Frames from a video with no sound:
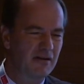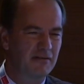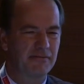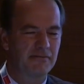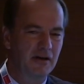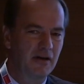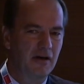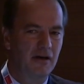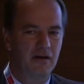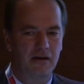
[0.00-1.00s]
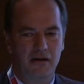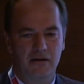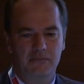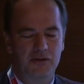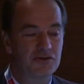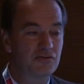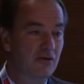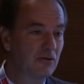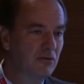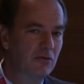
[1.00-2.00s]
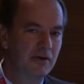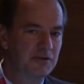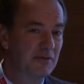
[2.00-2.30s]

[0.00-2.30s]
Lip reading: kind of a struggle always